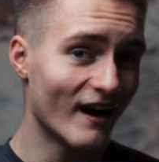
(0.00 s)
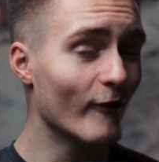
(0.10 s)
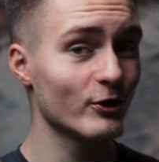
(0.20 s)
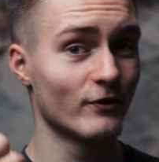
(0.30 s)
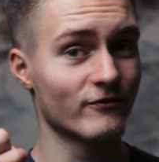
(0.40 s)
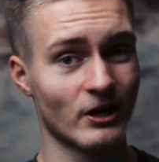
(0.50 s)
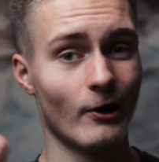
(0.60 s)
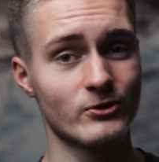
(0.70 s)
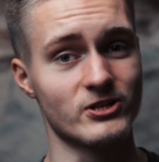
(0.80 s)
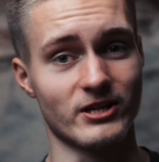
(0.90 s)
hour of
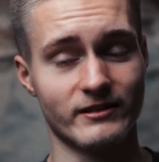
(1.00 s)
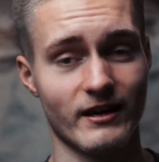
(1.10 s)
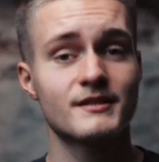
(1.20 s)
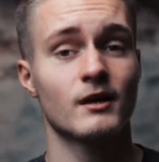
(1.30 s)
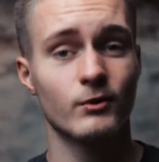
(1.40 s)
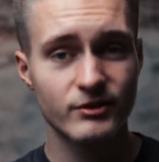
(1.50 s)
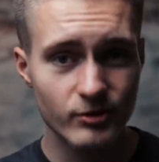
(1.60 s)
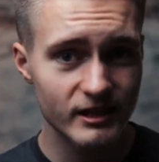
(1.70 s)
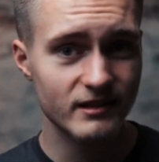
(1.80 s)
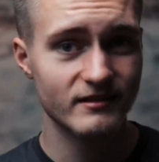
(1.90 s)
coaching. So it
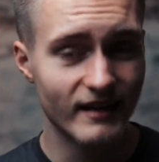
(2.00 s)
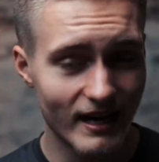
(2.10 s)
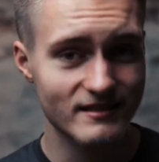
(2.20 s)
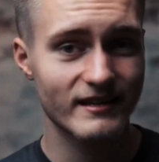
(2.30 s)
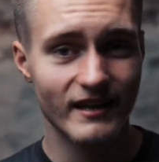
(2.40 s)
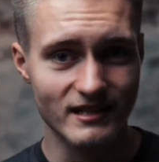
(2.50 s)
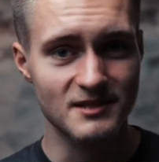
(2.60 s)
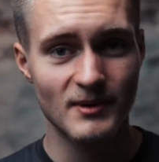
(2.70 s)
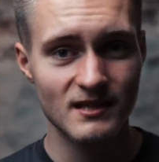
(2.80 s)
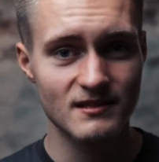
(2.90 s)
really does get
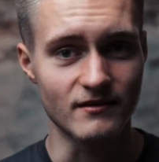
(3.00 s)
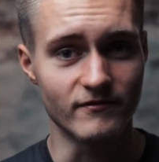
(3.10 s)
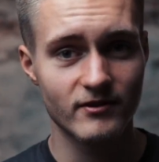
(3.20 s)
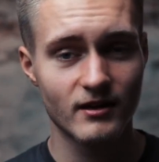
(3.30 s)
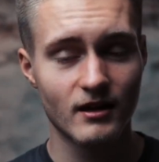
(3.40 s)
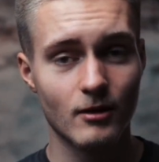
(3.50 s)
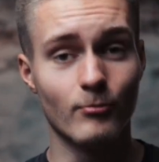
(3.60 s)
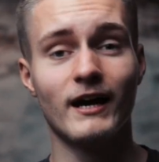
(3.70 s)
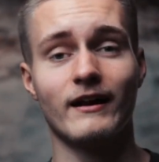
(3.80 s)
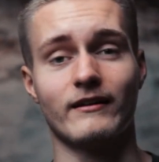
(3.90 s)
expensive.
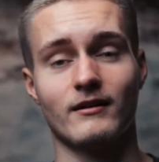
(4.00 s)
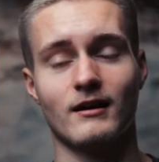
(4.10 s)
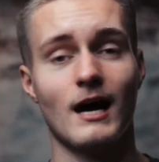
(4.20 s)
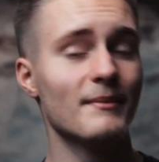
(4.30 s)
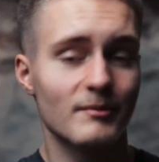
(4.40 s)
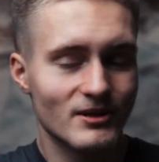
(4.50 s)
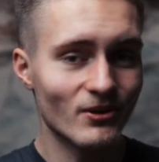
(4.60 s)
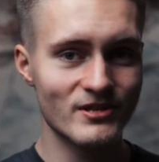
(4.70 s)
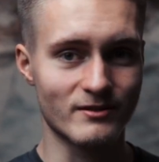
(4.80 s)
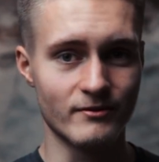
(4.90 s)
But I'm gonna be
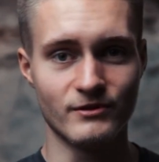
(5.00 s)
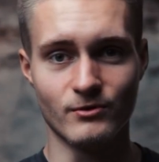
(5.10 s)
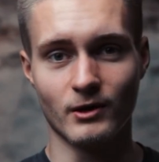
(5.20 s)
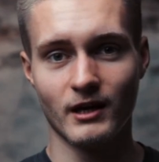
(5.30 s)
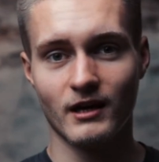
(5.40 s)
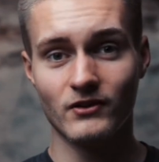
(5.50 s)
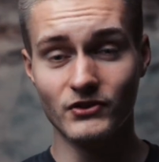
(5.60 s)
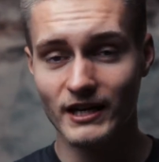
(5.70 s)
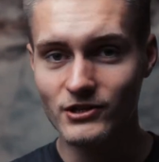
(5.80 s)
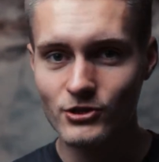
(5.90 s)
honest with you,
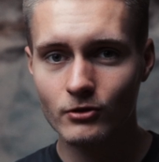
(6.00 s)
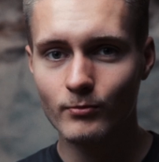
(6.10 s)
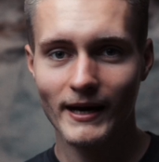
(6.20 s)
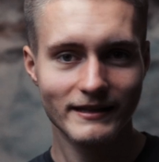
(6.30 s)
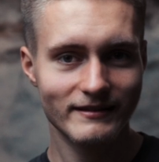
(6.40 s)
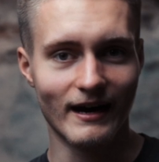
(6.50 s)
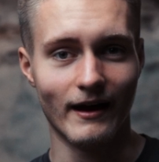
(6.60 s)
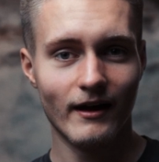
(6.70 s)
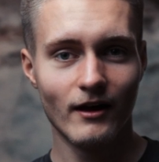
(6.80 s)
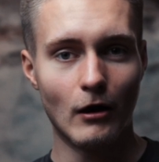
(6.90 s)
the new
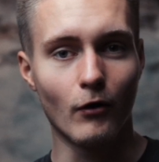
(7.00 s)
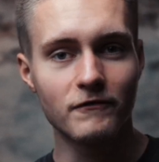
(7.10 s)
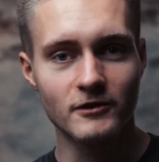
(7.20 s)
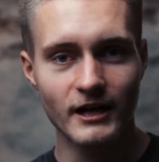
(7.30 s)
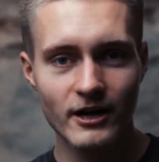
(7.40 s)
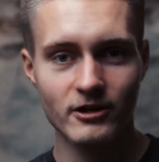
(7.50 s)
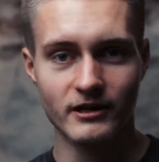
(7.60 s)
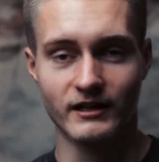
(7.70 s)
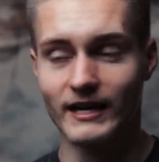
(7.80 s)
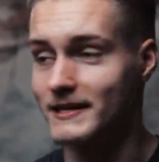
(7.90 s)
meta of
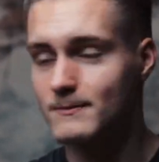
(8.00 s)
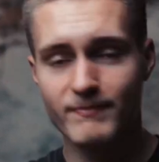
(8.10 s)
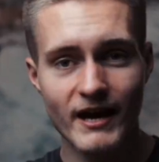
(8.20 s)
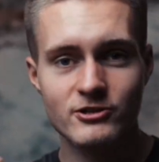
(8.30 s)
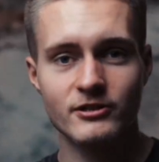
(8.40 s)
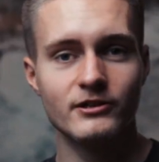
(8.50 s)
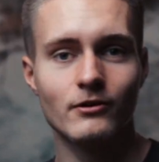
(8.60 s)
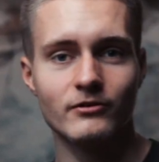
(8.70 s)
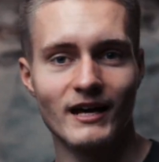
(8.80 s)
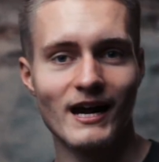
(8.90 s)
learning, especially
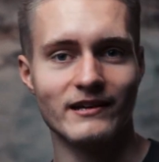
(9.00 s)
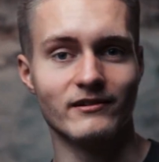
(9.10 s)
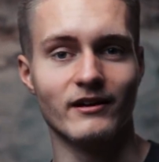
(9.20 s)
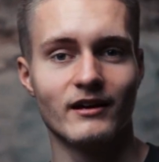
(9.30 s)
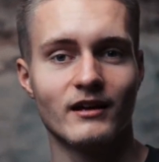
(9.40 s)
online,